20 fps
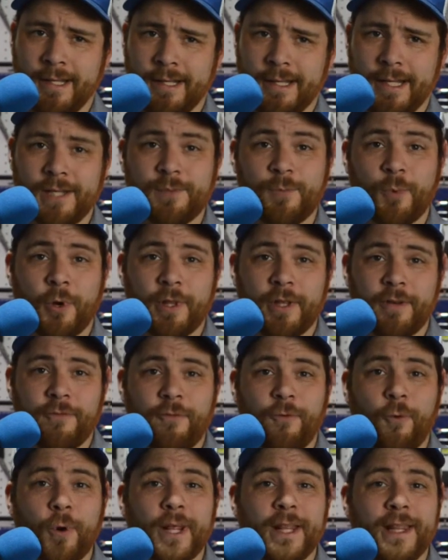That's more than
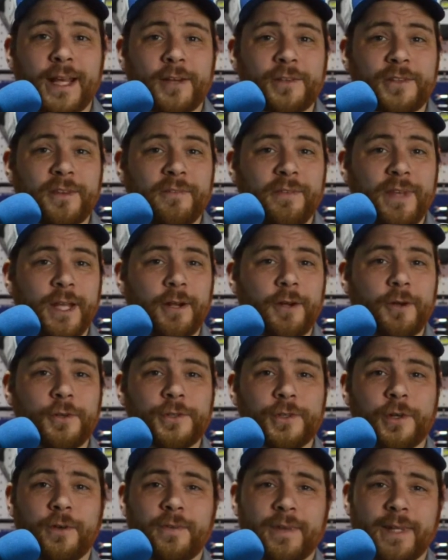40,000
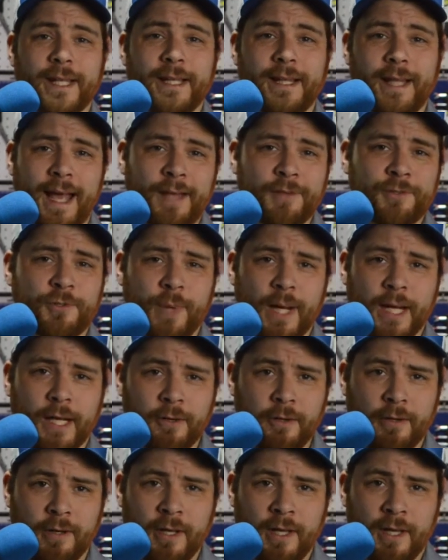vehicles over the last
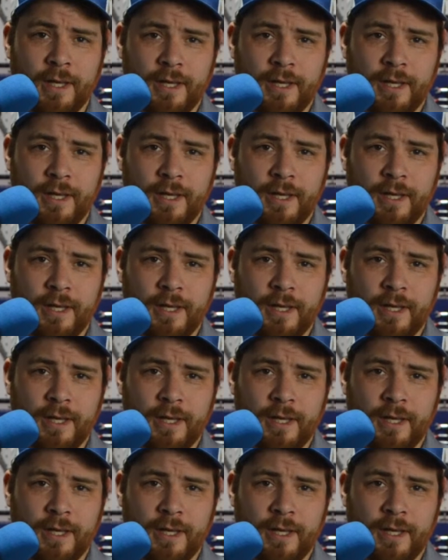record.